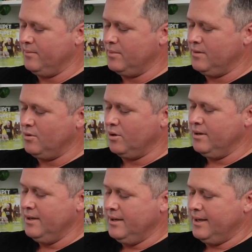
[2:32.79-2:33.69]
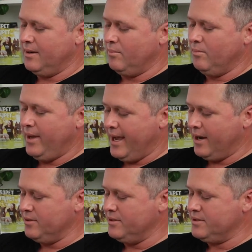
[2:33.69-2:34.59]
You've got
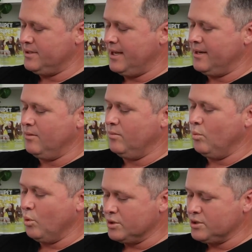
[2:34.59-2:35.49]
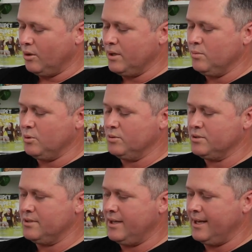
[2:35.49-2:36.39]
powders and water
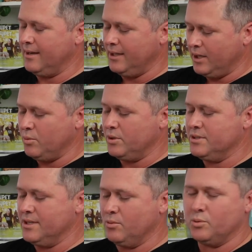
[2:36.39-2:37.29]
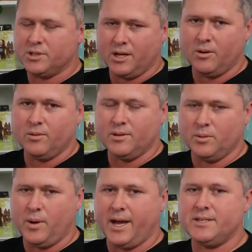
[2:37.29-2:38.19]
solubles and liquids, and also the
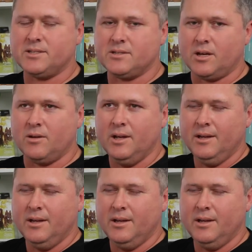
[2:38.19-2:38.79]
paste, so